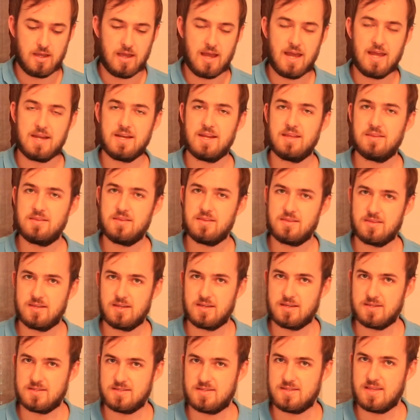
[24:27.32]
Another
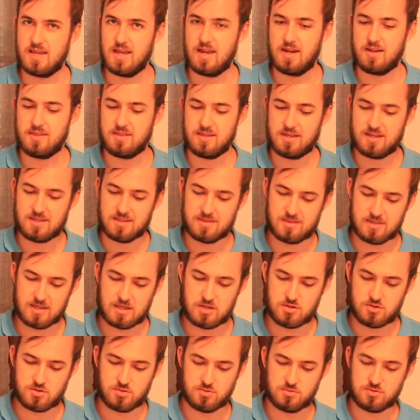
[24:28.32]
thing is that the
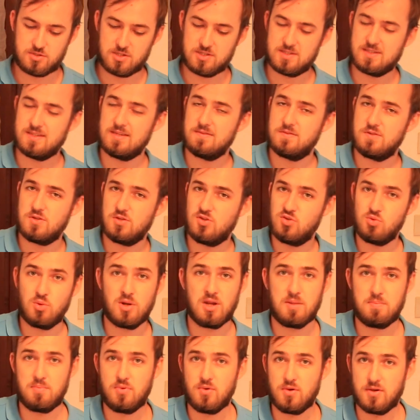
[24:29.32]
cathedral just gives you
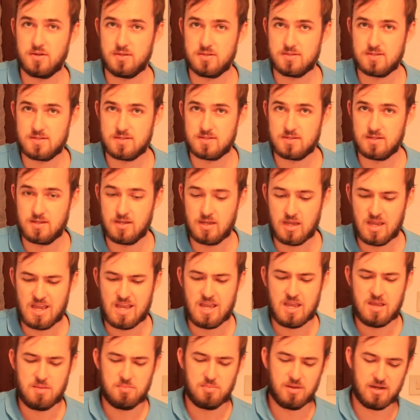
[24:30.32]
20 points,
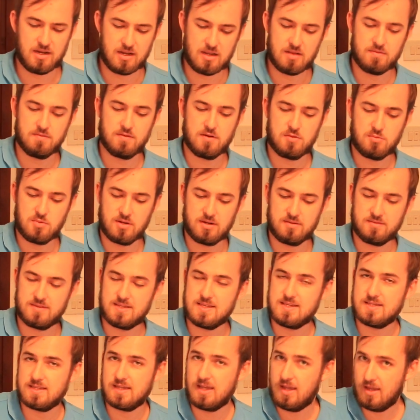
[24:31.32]
but every one of
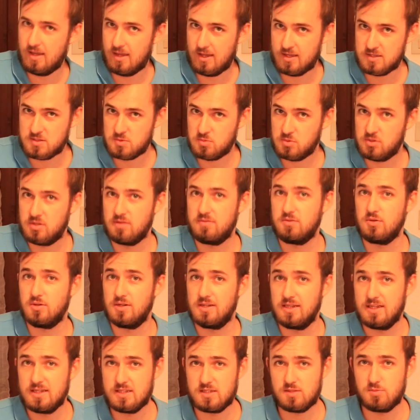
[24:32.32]
these cards will give you
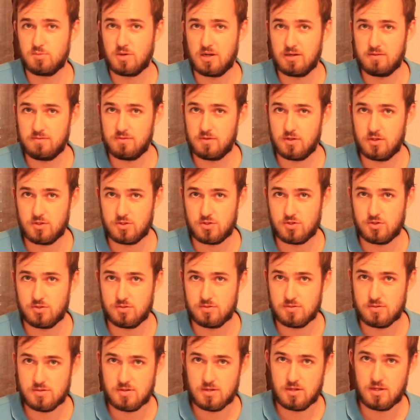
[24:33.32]
at least 1
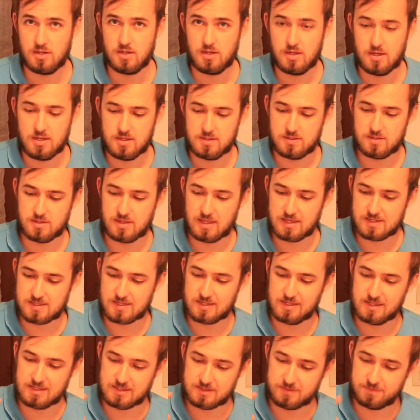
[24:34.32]
virtue. So that's
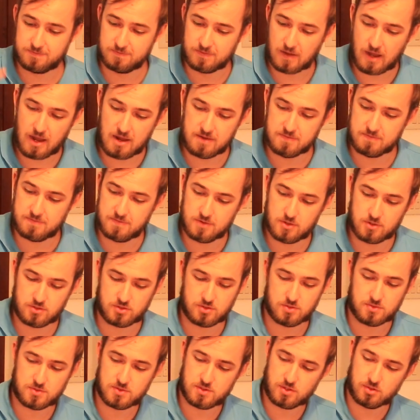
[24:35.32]
at least 5
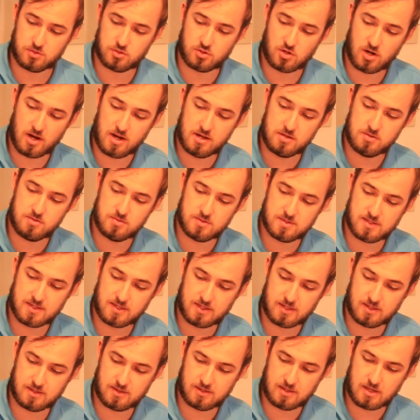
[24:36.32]
virtues. So try and use the
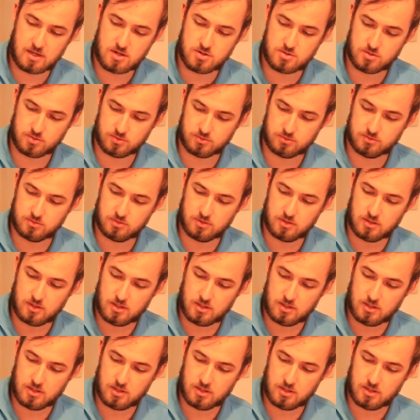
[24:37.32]
cathedral